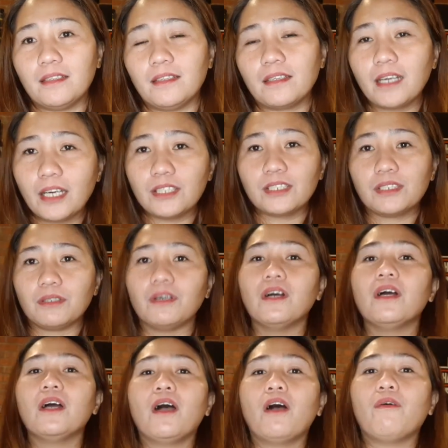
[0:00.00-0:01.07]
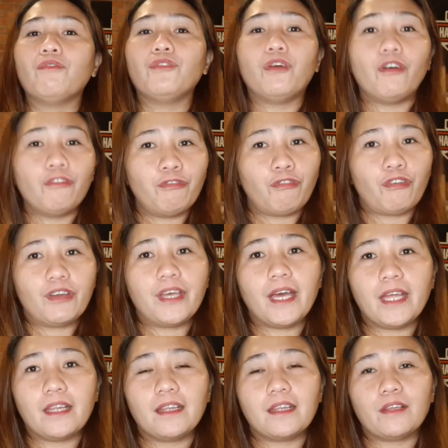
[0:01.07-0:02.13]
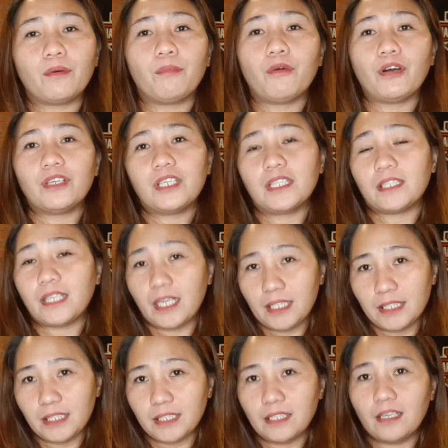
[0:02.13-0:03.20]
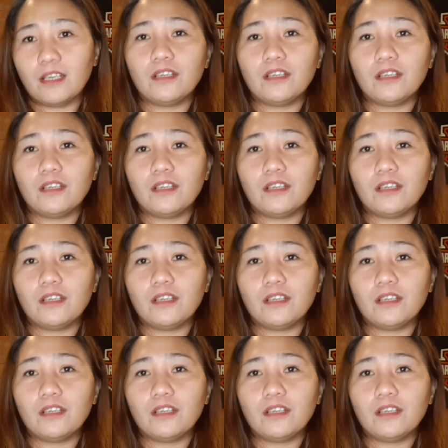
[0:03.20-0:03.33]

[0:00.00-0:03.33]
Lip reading: Okay, so don't forget to monetize